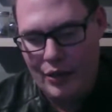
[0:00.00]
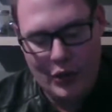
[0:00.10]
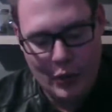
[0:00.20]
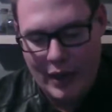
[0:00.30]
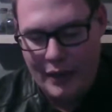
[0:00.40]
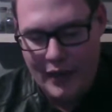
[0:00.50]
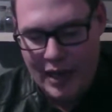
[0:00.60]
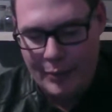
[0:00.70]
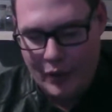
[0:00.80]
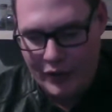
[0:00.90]
you and
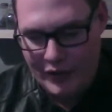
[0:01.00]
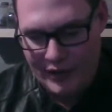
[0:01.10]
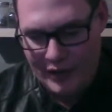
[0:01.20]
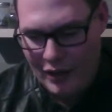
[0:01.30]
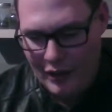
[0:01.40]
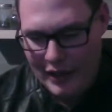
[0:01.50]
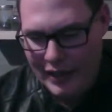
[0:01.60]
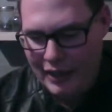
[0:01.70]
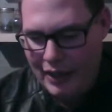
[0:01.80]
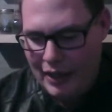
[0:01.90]
that person. All right.